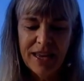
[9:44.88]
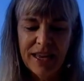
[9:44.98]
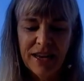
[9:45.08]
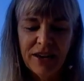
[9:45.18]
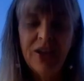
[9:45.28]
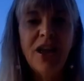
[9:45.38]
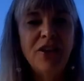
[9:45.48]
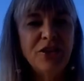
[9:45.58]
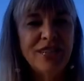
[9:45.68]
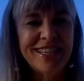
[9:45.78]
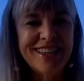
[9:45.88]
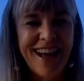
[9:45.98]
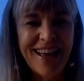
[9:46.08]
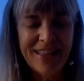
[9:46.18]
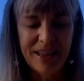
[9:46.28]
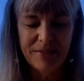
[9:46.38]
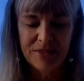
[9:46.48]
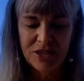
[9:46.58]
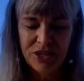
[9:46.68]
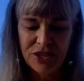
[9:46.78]
Here you denied them
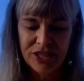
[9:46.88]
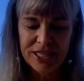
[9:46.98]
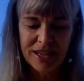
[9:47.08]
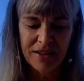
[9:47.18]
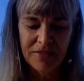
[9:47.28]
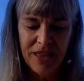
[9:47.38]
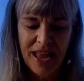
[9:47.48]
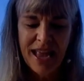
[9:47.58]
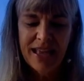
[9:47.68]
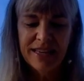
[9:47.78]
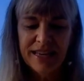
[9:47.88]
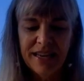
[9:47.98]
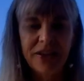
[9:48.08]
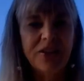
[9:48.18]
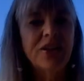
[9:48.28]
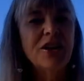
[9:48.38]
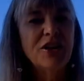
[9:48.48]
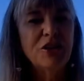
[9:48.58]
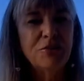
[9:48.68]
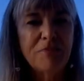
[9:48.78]
to yourself, and here
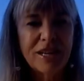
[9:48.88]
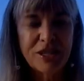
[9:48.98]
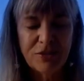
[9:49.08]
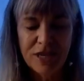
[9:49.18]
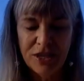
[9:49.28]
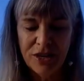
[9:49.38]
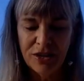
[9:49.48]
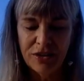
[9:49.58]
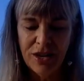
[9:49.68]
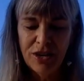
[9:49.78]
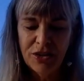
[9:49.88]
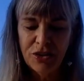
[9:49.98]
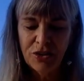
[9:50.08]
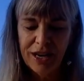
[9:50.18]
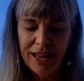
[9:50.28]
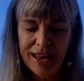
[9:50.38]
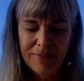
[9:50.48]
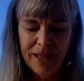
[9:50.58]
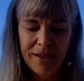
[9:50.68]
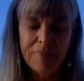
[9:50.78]
you must return to
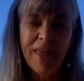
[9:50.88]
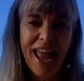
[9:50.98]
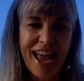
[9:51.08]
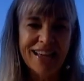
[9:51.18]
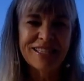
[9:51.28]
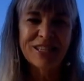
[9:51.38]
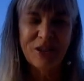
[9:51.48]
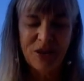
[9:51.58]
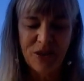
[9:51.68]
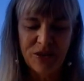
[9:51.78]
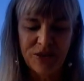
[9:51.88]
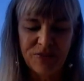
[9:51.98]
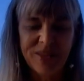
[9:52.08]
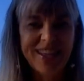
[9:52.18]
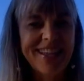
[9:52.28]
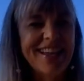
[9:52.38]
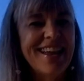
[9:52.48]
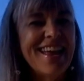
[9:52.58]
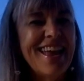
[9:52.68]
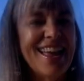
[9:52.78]
claim them as your own.
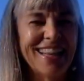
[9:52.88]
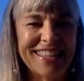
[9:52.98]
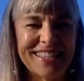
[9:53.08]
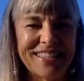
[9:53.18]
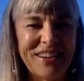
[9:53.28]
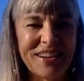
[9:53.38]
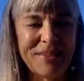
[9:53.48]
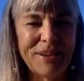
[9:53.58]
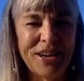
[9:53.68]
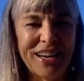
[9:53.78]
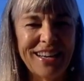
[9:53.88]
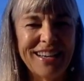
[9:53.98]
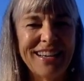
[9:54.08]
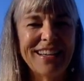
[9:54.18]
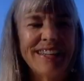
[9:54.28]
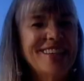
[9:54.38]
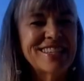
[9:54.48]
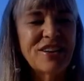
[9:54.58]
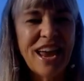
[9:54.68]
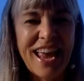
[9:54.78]
Let's talk about it. Is
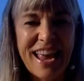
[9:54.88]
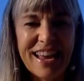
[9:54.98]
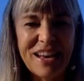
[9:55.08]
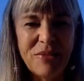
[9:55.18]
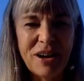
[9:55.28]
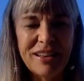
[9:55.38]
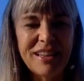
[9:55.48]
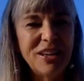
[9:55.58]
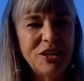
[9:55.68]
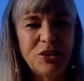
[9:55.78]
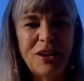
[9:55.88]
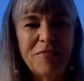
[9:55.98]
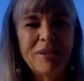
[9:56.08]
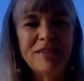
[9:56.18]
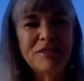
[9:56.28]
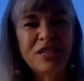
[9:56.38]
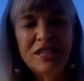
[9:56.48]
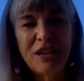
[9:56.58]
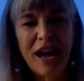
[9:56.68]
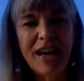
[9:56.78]
there anyone that you have been
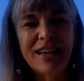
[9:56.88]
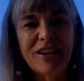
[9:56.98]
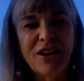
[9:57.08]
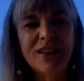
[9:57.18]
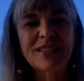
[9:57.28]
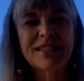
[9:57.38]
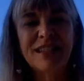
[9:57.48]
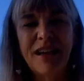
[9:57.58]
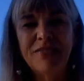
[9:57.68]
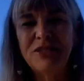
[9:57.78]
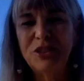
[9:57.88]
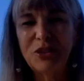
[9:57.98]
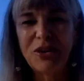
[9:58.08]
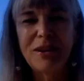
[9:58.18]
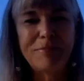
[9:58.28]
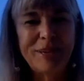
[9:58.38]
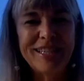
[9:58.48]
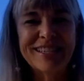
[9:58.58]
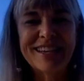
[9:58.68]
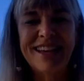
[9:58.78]
denying God's love, joy,
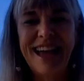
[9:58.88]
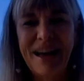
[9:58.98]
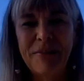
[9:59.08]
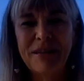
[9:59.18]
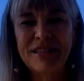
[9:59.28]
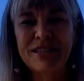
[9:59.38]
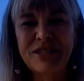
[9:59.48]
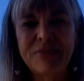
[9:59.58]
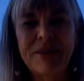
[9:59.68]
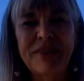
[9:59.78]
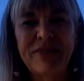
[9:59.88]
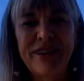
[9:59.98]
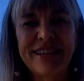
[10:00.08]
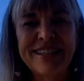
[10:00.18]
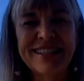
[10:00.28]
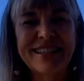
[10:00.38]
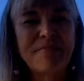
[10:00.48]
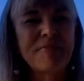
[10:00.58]
peace, and happiness to, my friends?